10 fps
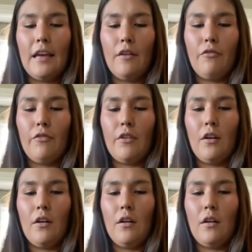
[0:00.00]
if
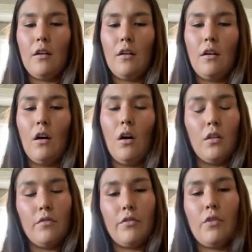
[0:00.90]

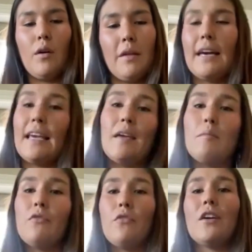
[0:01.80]
all of the women that
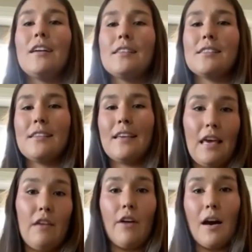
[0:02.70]
came before us
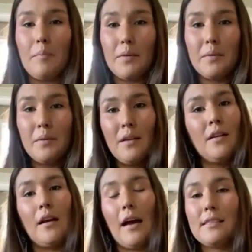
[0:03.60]
gave up
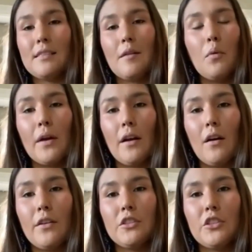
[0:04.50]
at some point
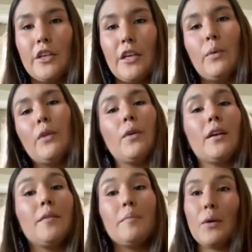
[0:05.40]
on their journey, we
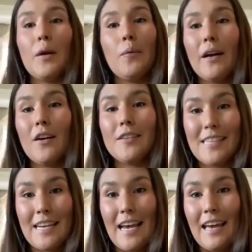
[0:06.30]
wouldn't be where we are
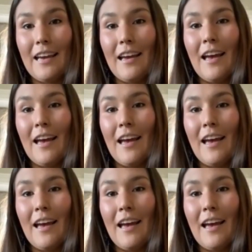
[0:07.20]
today.